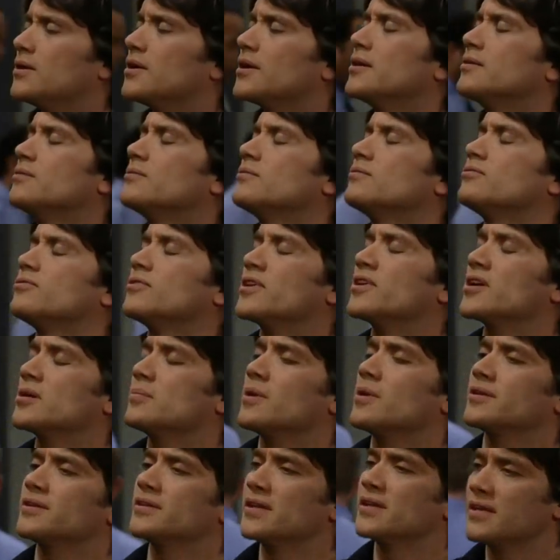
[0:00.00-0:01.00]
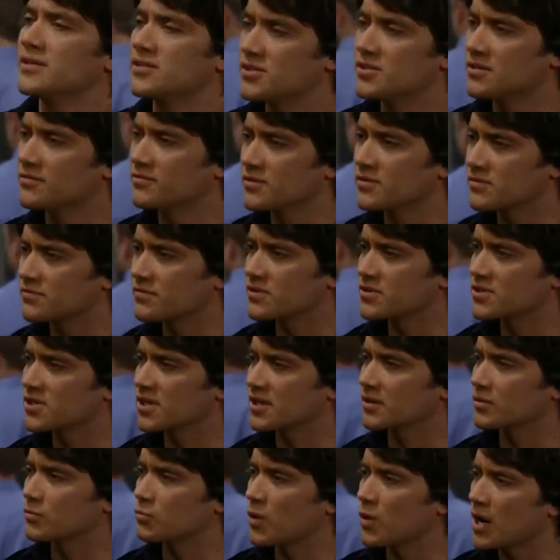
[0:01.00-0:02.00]
Okay, forget about the age difference for a
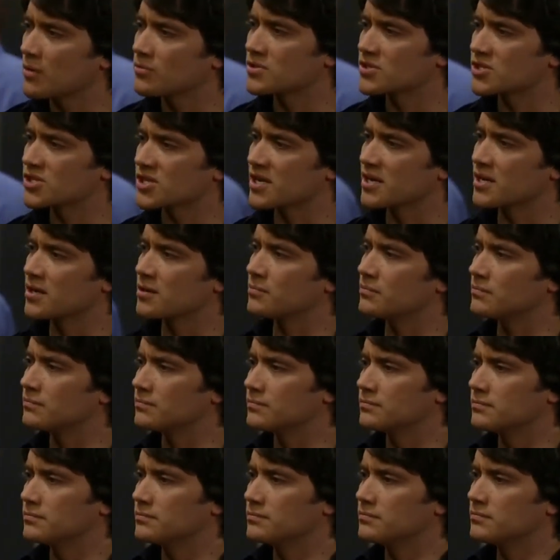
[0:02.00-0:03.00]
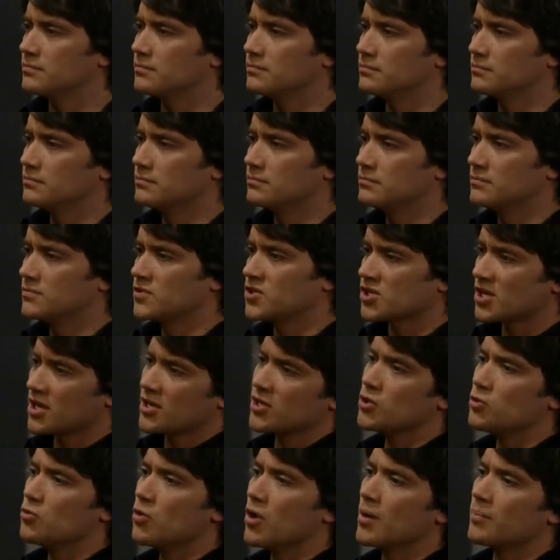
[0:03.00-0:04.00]
second. Why would Sam
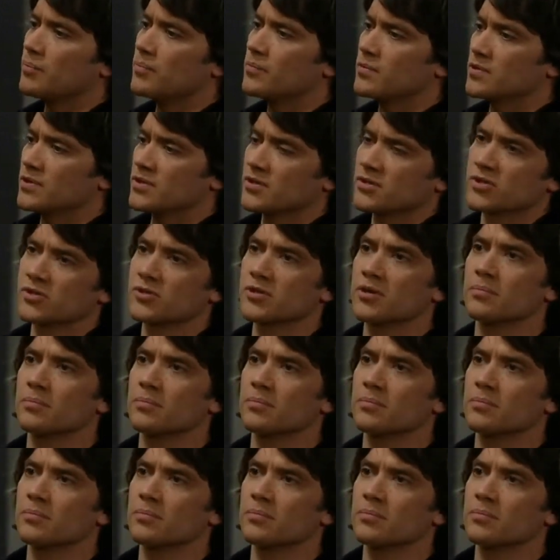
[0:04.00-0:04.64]
set you up with a